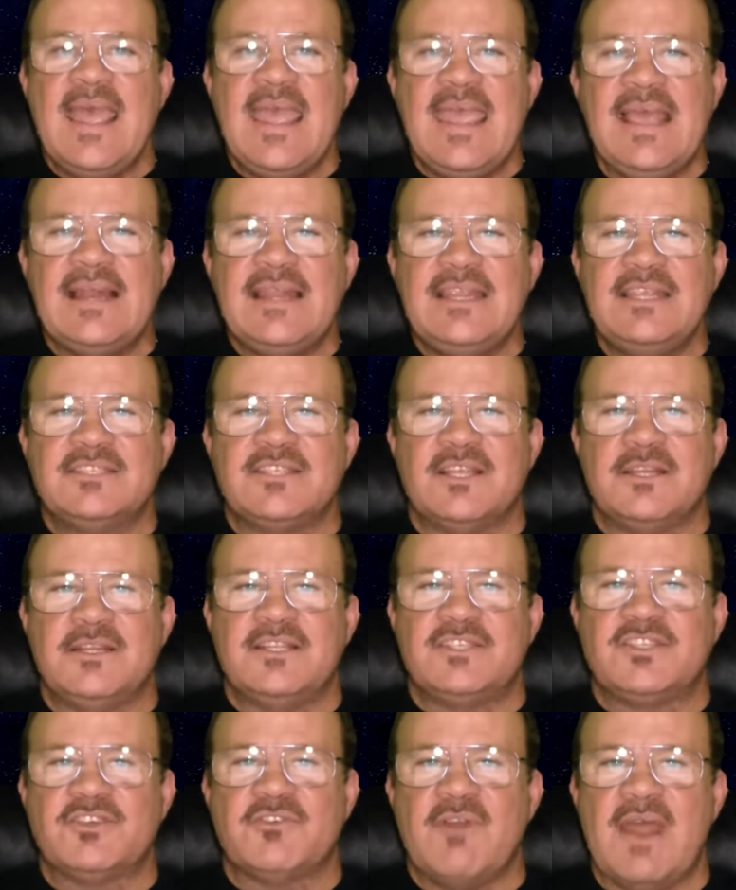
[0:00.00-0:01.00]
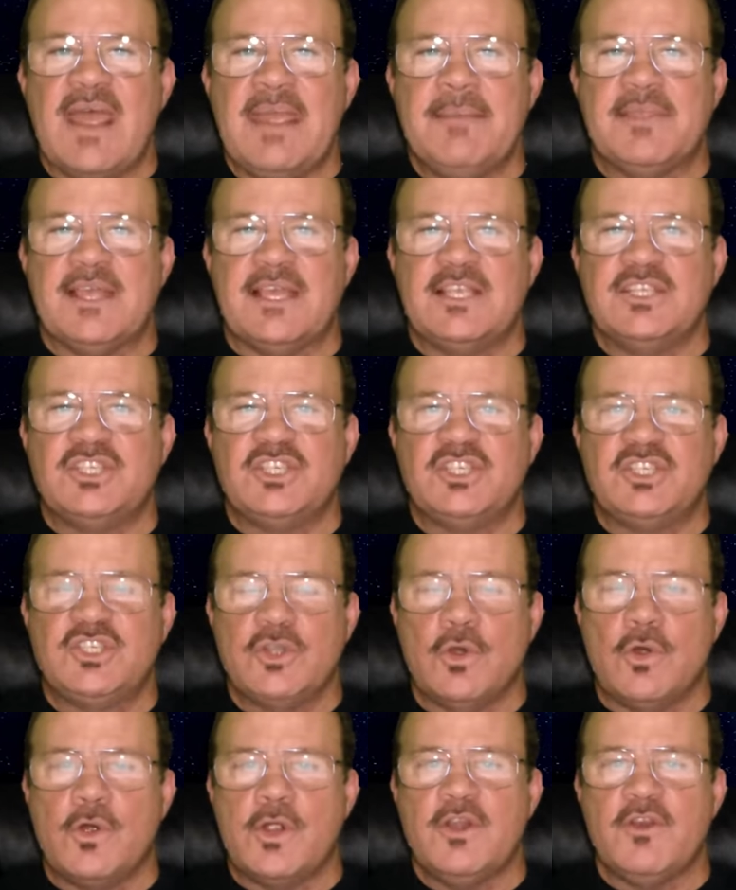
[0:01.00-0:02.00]
Aliens are described as
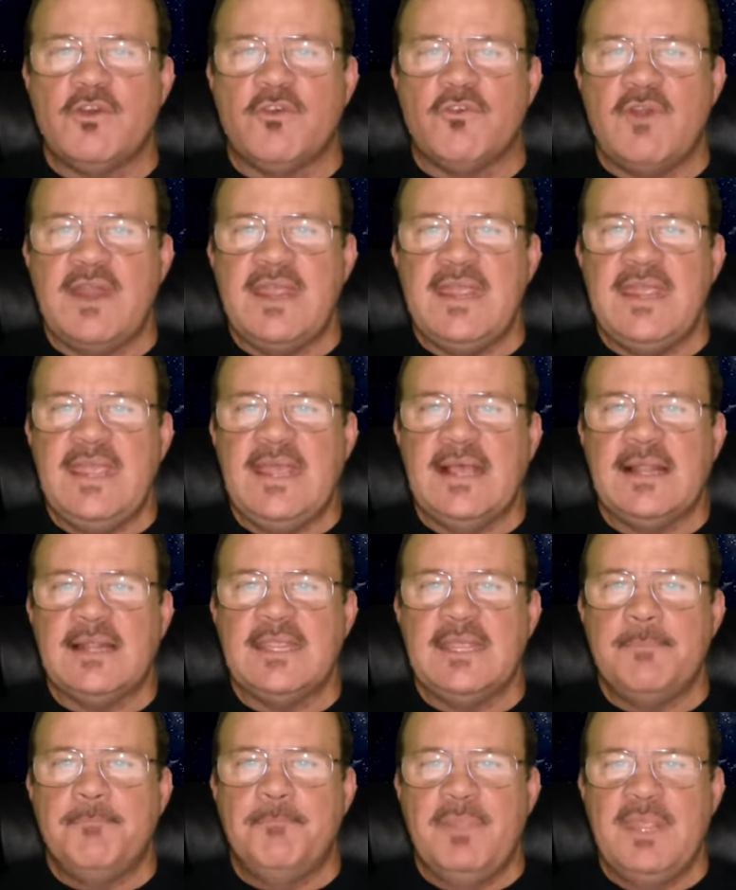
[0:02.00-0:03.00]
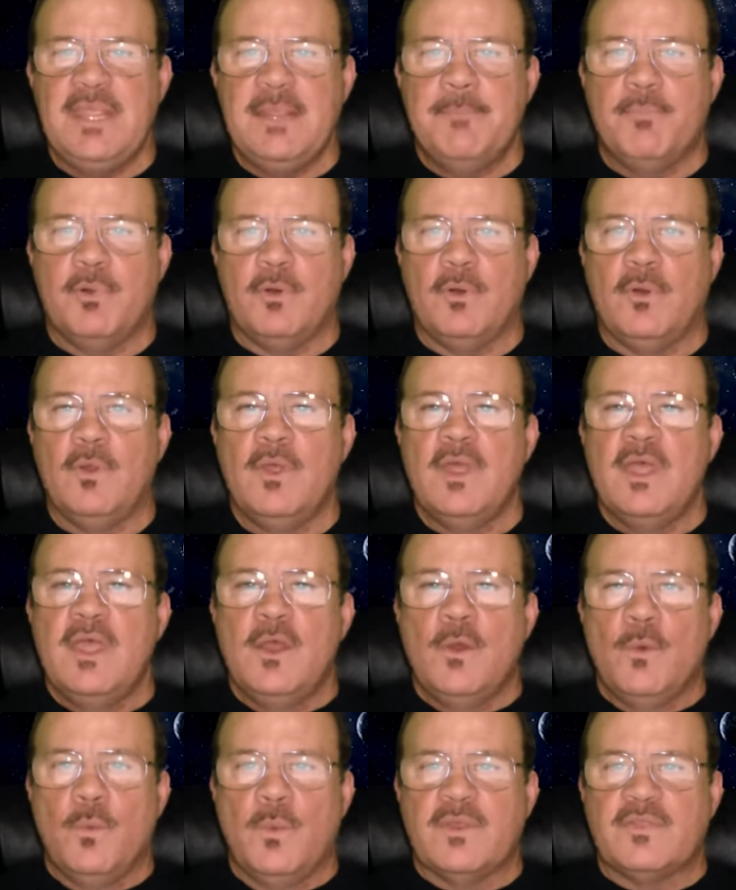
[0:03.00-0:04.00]
short, gray alien people
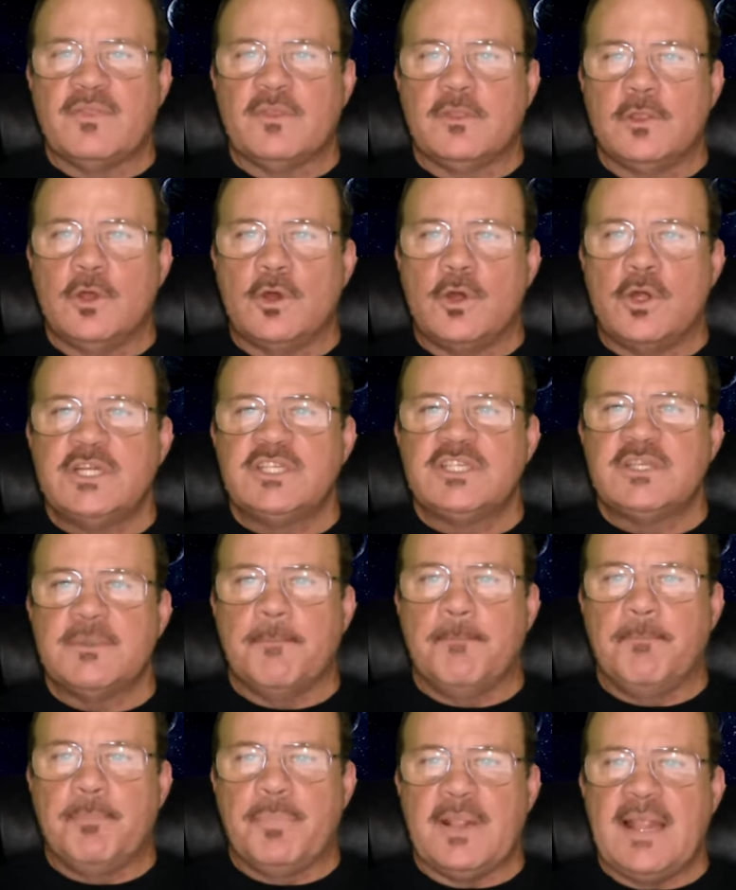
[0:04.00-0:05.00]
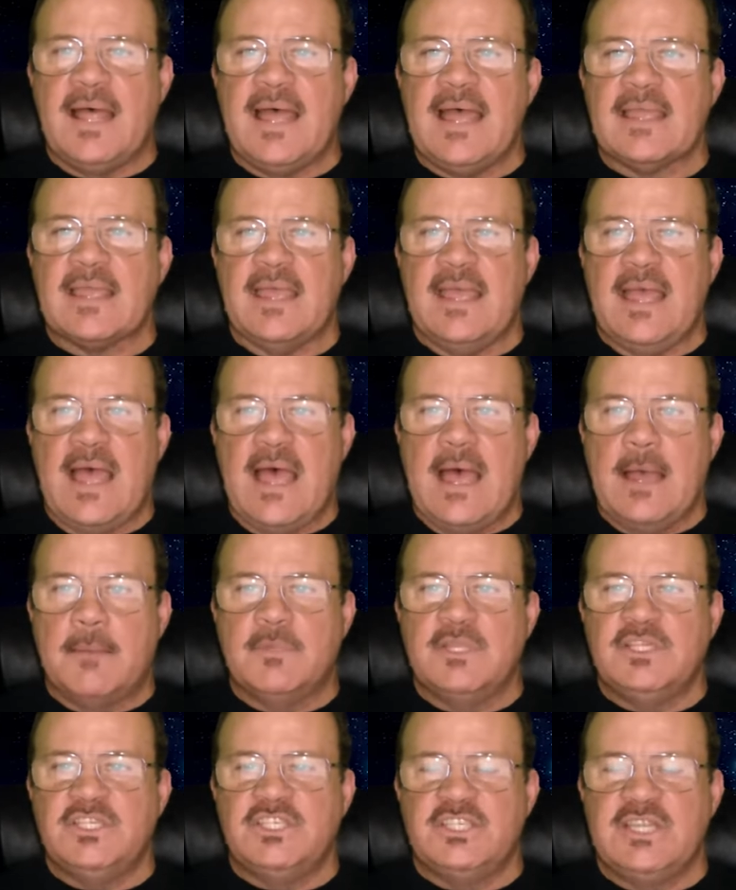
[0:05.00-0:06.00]
with large, black,
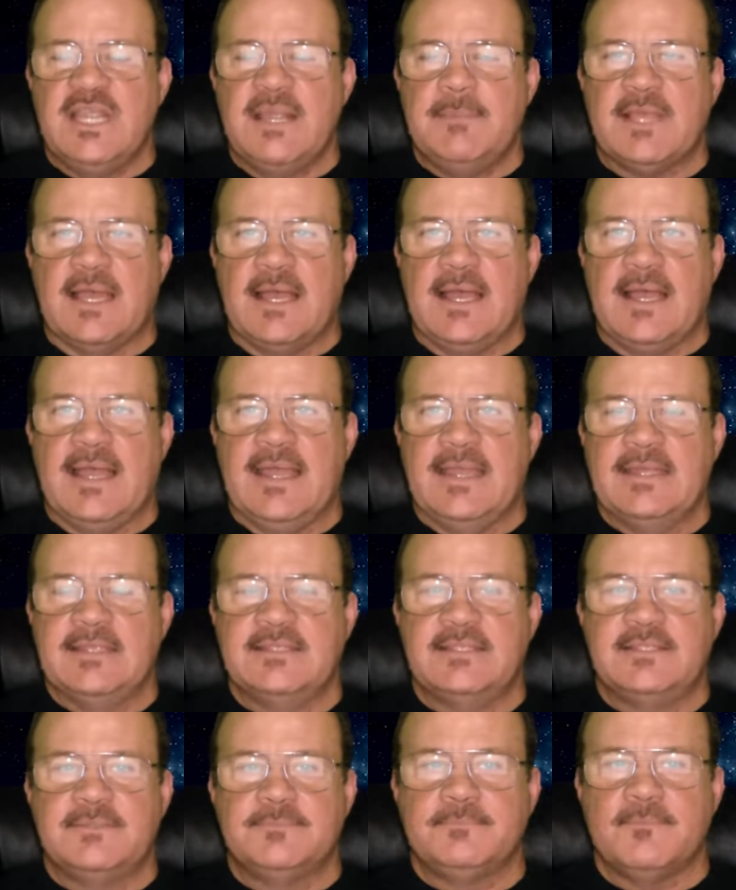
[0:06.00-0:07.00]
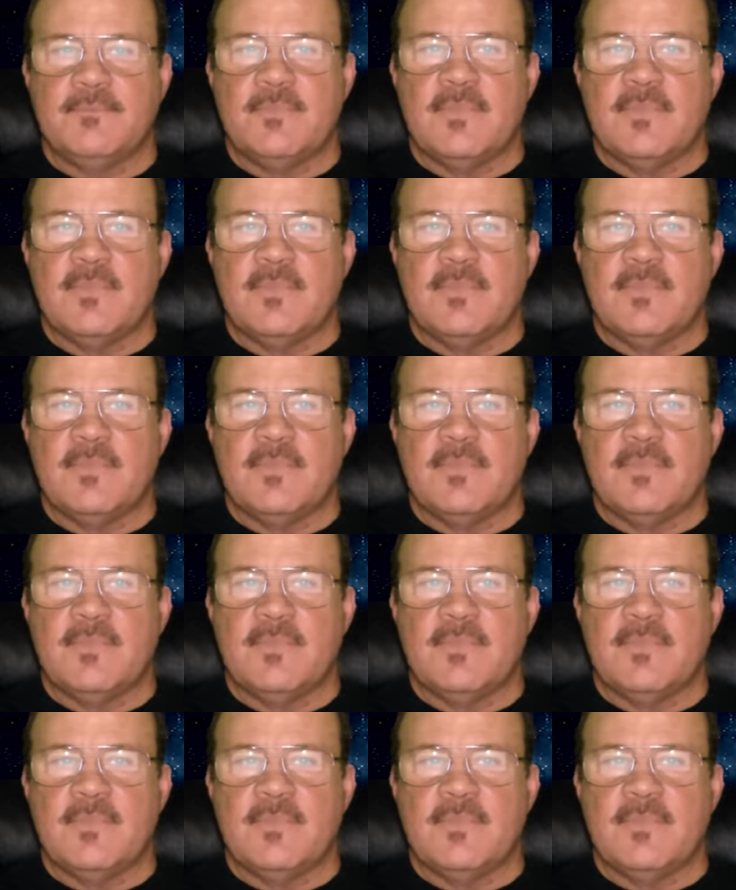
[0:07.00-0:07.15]
almond shaped eyes.